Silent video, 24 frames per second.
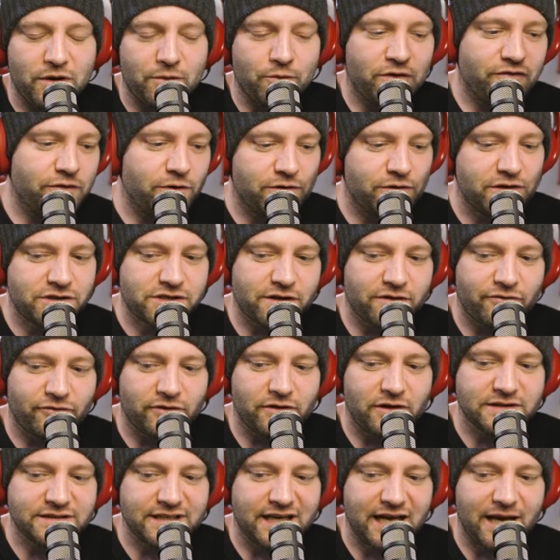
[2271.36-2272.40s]
we've known each other for a
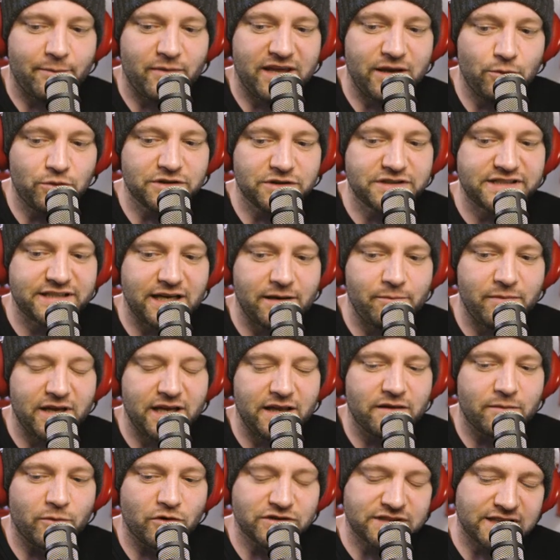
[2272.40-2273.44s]
long time. He will send me
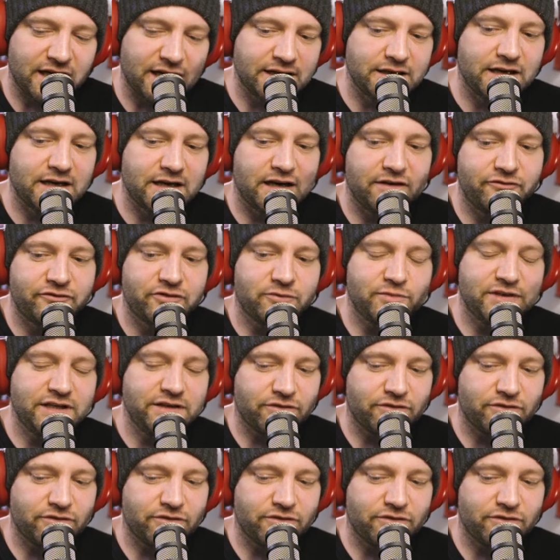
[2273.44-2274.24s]
the most uncomfortably